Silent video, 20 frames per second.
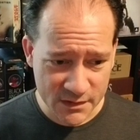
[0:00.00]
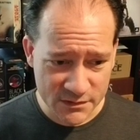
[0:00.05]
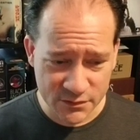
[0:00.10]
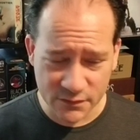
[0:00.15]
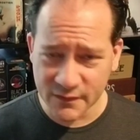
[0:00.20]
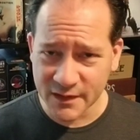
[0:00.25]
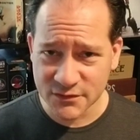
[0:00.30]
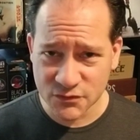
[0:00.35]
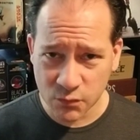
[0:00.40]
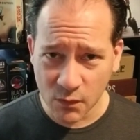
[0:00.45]
So
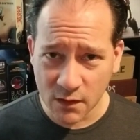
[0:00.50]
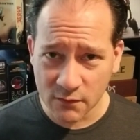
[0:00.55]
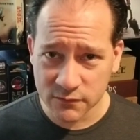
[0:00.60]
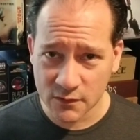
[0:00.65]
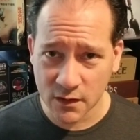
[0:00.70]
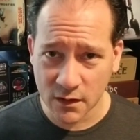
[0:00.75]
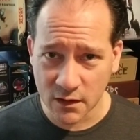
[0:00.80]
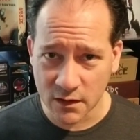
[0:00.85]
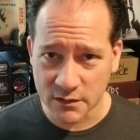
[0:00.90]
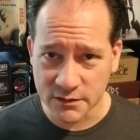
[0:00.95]
you've got 12
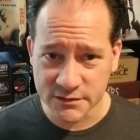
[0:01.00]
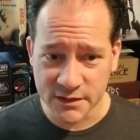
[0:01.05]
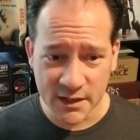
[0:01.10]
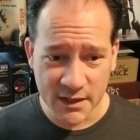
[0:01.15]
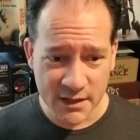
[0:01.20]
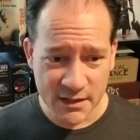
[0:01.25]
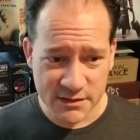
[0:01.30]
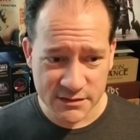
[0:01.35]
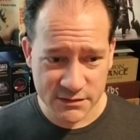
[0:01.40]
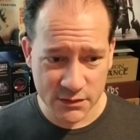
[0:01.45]
cards.
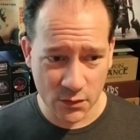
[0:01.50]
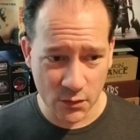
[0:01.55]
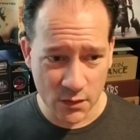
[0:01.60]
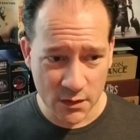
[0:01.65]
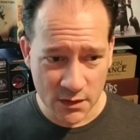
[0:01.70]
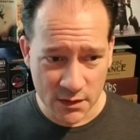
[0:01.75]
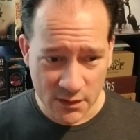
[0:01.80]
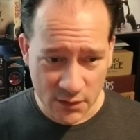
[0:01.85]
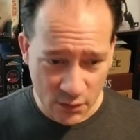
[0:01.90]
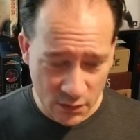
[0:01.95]

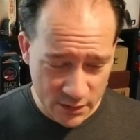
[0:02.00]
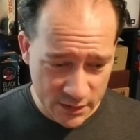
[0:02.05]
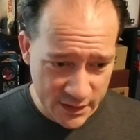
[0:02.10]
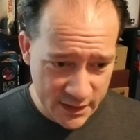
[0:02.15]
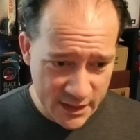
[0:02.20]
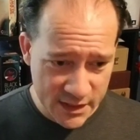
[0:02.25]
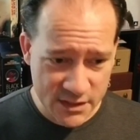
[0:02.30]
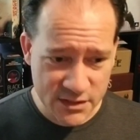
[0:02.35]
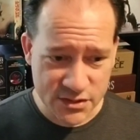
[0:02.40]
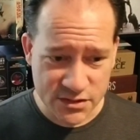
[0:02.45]
So
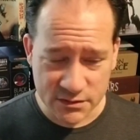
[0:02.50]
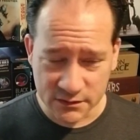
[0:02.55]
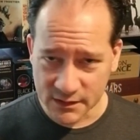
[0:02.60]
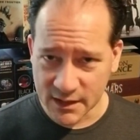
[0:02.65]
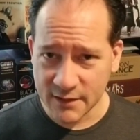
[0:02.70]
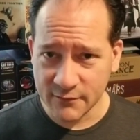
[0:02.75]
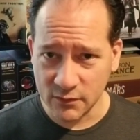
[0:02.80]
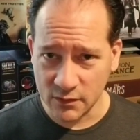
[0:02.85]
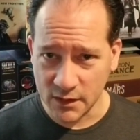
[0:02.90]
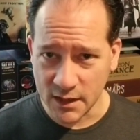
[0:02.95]
each
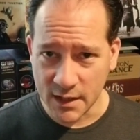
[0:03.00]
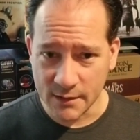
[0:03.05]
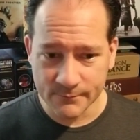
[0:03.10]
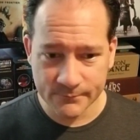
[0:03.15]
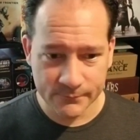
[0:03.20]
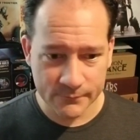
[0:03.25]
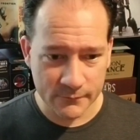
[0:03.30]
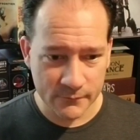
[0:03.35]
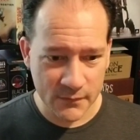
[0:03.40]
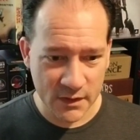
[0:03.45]
level up
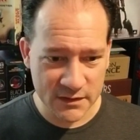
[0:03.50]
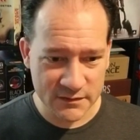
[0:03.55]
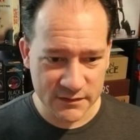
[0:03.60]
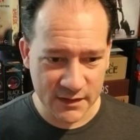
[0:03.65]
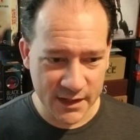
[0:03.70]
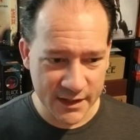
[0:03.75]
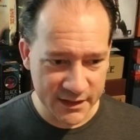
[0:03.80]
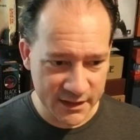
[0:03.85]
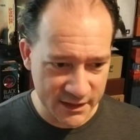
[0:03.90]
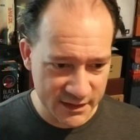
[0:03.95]
is
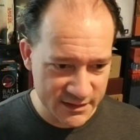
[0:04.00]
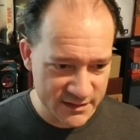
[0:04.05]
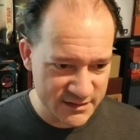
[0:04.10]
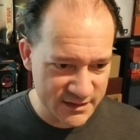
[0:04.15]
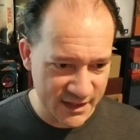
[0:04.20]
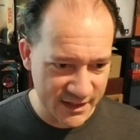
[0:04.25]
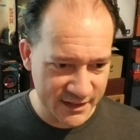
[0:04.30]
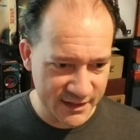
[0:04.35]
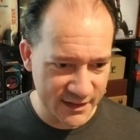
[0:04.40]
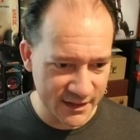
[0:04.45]
like a
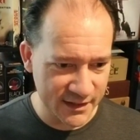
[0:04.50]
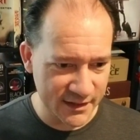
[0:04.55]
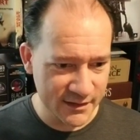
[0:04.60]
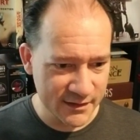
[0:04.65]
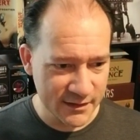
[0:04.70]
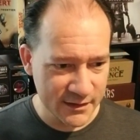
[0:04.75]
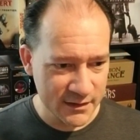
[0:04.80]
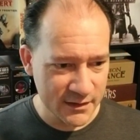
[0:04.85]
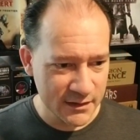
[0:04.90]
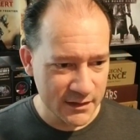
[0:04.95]

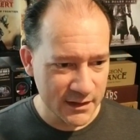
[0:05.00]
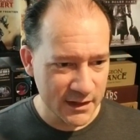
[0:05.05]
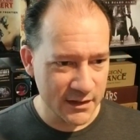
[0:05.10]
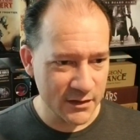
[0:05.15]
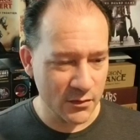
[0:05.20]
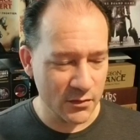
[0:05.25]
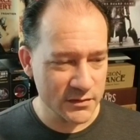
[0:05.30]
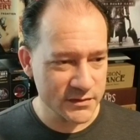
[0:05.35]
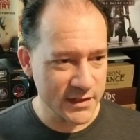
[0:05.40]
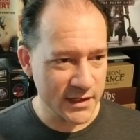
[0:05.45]
I
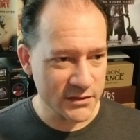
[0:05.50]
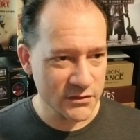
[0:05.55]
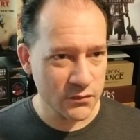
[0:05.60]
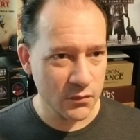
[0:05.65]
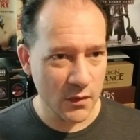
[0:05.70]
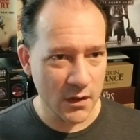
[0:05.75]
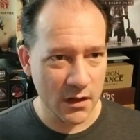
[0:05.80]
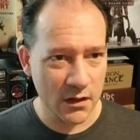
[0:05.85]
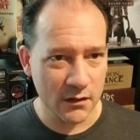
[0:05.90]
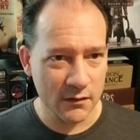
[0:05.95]
don't know, what's that,
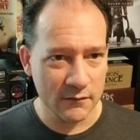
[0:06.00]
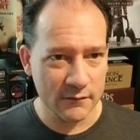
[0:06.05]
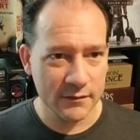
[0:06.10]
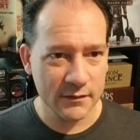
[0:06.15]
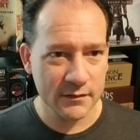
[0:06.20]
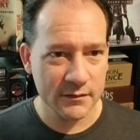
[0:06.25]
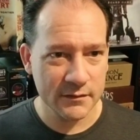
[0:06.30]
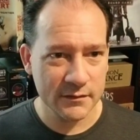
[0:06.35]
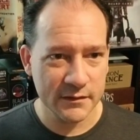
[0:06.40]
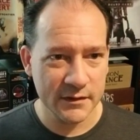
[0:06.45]
12
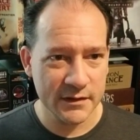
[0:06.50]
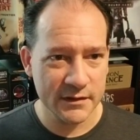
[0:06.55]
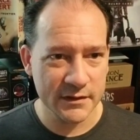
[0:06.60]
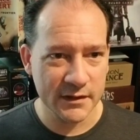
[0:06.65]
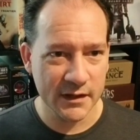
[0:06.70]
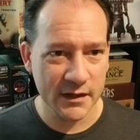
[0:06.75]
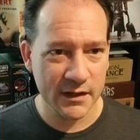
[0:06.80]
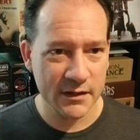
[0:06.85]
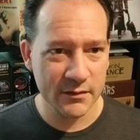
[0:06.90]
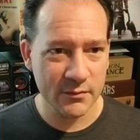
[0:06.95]
into
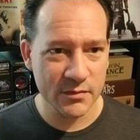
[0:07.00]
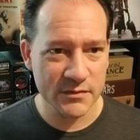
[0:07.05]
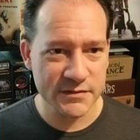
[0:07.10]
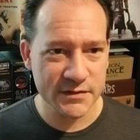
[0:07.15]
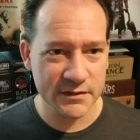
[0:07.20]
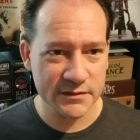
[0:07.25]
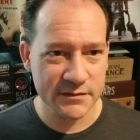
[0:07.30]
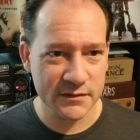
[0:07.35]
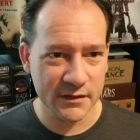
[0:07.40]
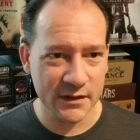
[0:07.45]

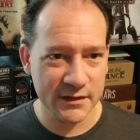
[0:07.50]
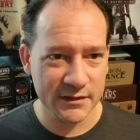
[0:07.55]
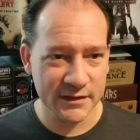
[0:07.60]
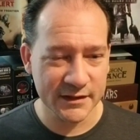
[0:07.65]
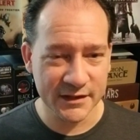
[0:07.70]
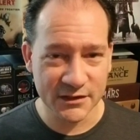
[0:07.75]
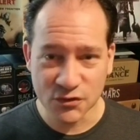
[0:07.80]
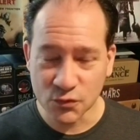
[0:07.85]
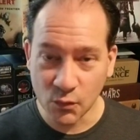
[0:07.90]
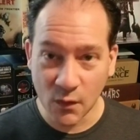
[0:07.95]
100%. So
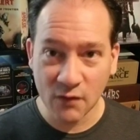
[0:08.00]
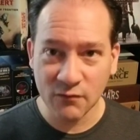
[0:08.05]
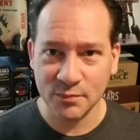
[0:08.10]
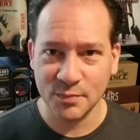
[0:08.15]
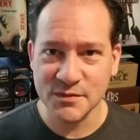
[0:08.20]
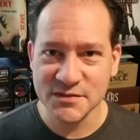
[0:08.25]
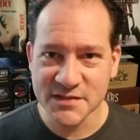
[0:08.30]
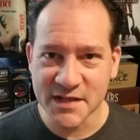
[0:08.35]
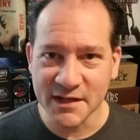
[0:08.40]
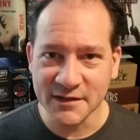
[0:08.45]
like a
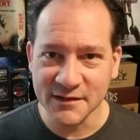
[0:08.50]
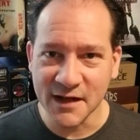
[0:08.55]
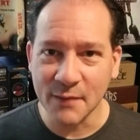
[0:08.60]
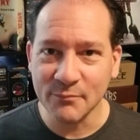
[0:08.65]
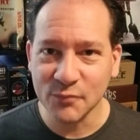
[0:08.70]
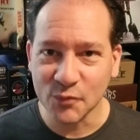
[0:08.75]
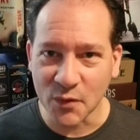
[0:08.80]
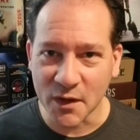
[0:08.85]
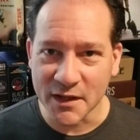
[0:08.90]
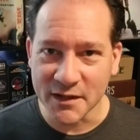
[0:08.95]
12%
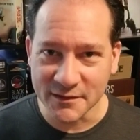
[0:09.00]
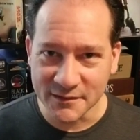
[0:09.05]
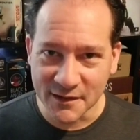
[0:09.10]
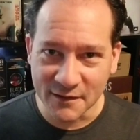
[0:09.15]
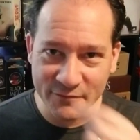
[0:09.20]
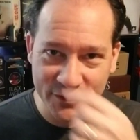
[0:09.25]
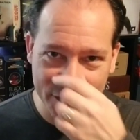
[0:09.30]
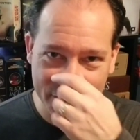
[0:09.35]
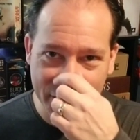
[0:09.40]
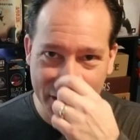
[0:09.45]
upgrade
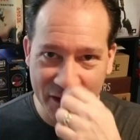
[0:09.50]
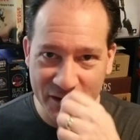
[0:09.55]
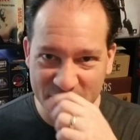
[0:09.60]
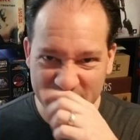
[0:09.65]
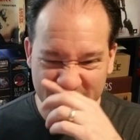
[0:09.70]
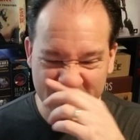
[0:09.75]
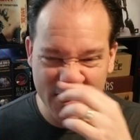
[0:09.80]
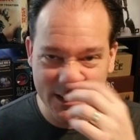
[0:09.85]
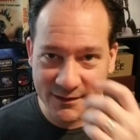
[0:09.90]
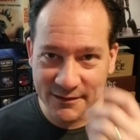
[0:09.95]
of your
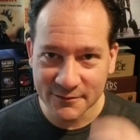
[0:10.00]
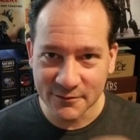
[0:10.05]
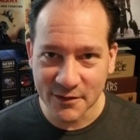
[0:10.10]
character,